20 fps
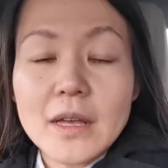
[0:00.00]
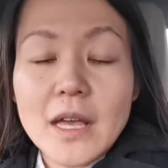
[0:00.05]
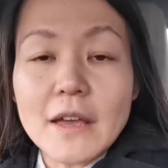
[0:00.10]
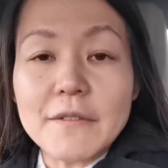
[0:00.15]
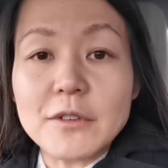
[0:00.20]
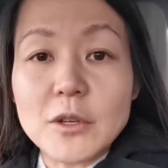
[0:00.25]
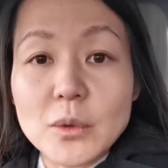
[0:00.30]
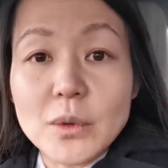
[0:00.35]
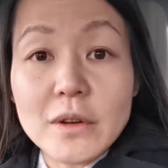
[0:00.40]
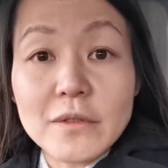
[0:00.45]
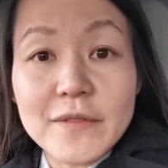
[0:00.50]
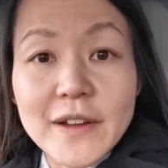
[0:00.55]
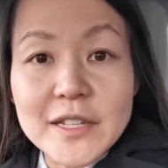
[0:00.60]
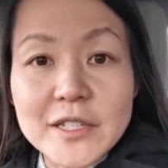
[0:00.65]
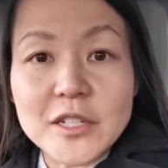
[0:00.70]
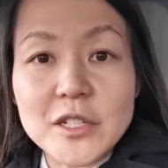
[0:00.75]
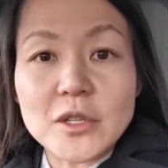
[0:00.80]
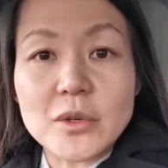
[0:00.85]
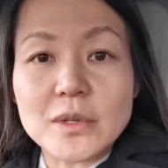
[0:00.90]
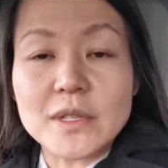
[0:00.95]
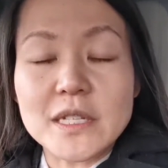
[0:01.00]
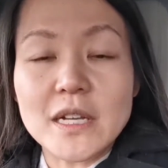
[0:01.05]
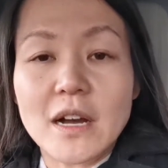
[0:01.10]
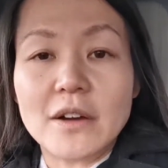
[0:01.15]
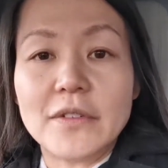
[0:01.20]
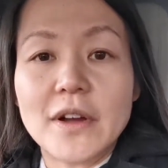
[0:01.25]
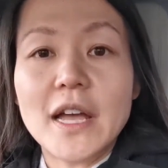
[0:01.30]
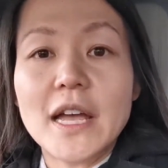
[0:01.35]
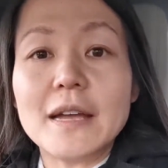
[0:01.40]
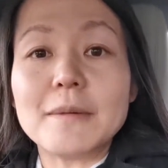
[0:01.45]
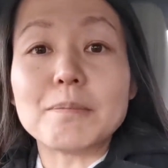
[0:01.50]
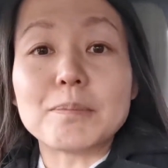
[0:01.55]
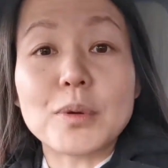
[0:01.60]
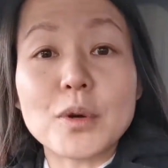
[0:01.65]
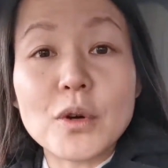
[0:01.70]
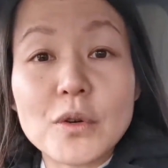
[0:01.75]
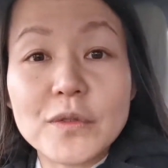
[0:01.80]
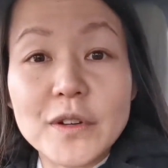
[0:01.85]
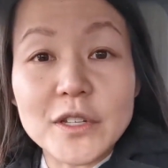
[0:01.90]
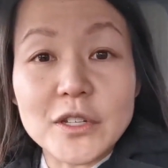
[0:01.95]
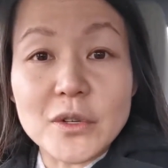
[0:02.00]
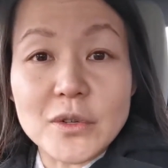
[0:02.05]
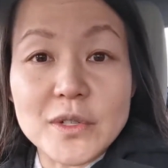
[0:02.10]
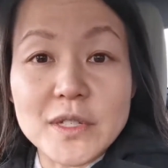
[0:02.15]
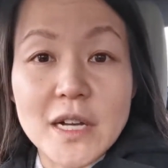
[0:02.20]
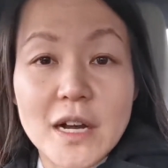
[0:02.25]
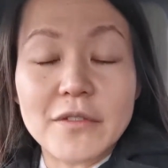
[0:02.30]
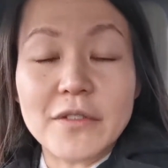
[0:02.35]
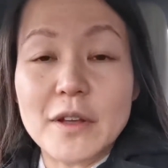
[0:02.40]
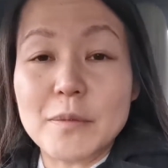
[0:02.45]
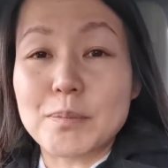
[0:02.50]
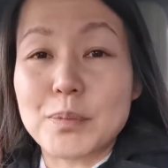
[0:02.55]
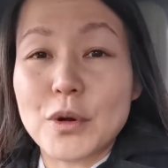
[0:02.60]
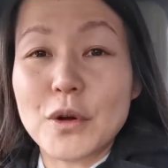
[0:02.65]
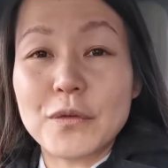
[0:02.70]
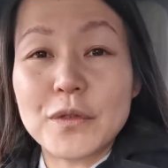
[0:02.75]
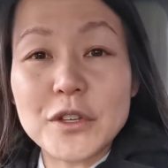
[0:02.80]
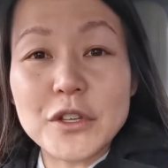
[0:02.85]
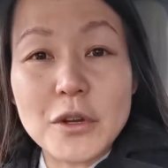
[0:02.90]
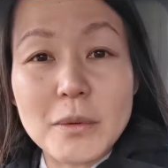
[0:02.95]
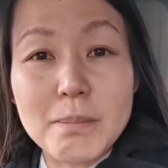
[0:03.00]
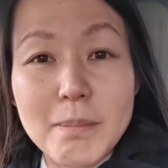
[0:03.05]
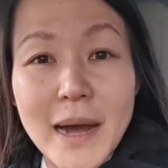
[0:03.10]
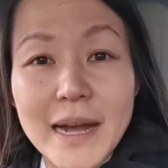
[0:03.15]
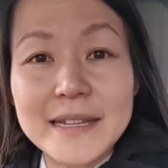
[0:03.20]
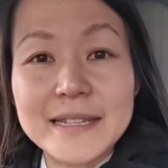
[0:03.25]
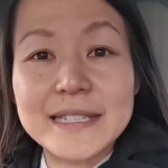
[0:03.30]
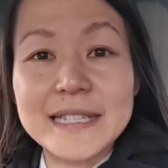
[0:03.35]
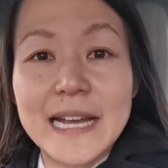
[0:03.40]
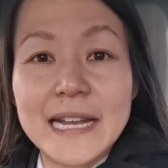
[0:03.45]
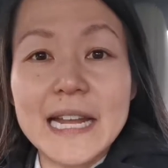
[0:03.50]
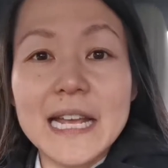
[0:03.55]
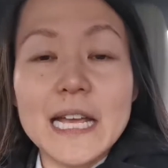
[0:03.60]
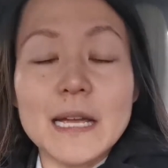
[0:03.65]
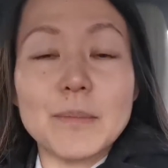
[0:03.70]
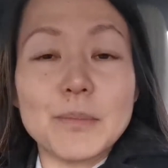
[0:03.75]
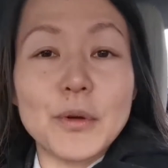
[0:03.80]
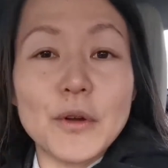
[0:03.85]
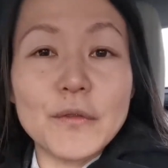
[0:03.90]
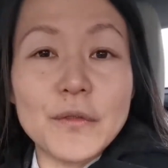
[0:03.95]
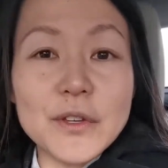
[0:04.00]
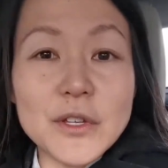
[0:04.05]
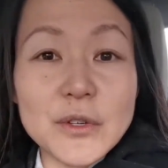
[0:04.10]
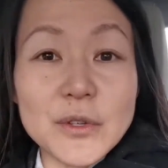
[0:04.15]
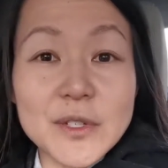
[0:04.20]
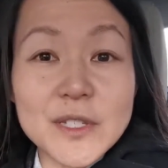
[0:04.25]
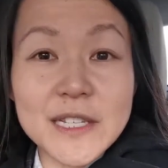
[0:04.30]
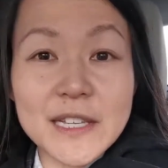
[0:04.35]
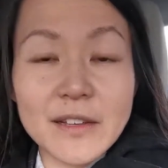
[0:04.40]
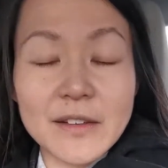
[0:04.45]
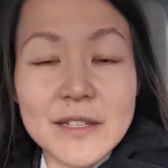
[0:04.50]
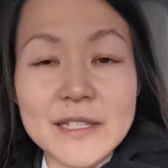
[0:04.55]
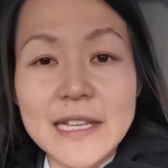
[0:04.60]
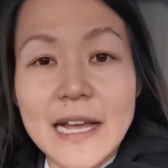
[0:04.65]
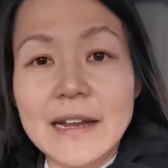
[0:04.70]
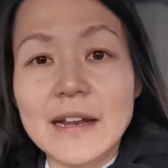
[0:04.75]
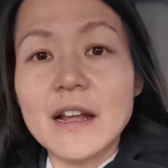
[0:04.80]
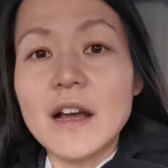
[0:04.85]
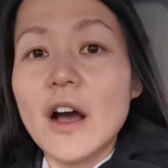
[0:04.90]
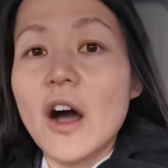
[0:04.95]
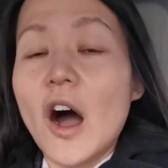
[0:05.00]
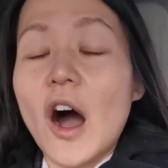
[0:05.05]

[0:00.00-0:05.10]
If you invest in yourself, improving your mindset, improving your skill set,